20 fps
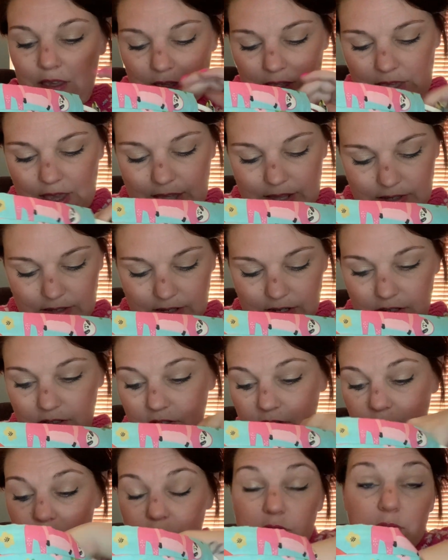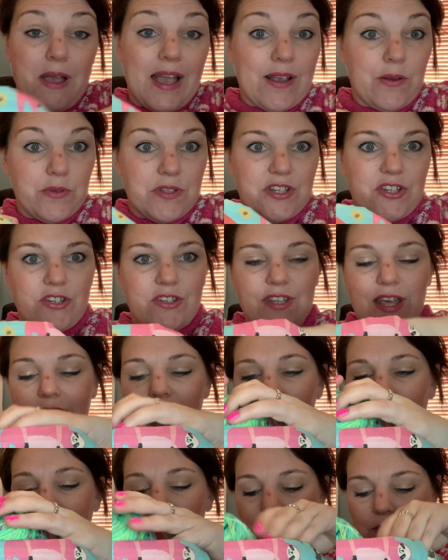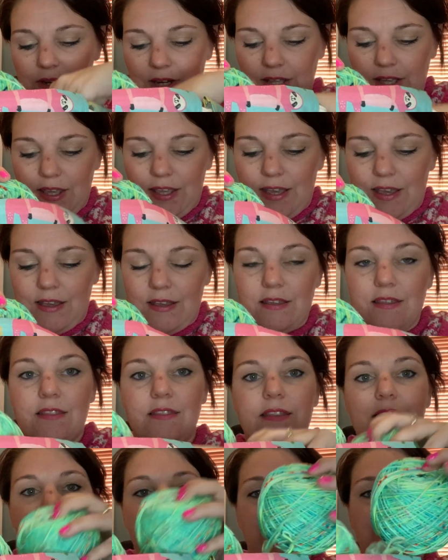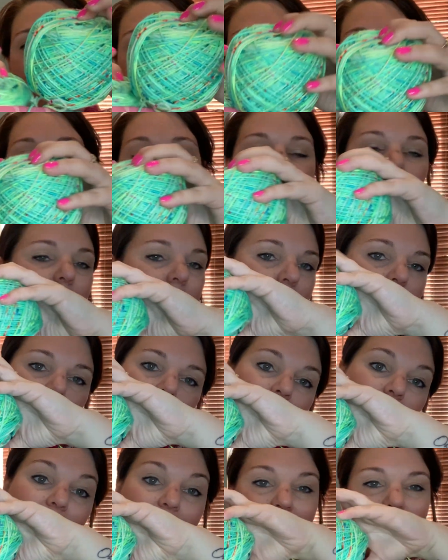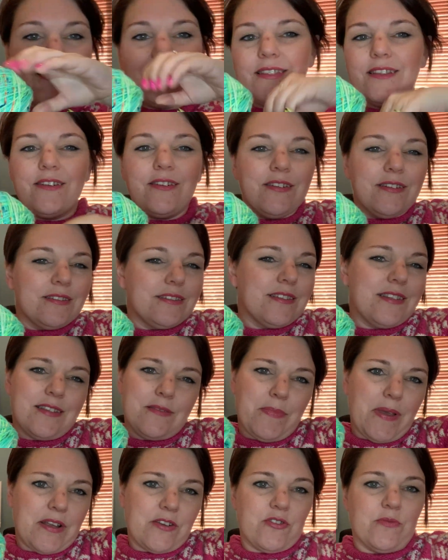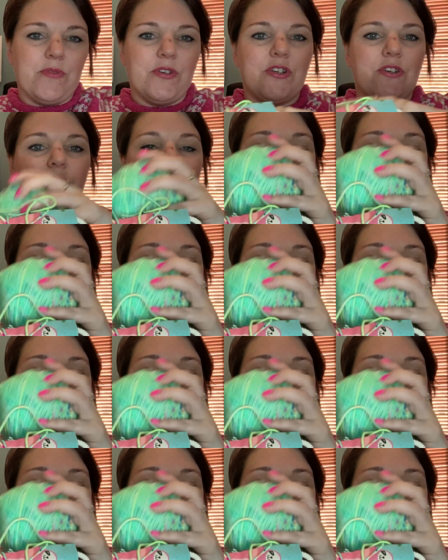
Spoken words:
Yes, so some acquisitions hanging out in here. These, they're on the Spectrum show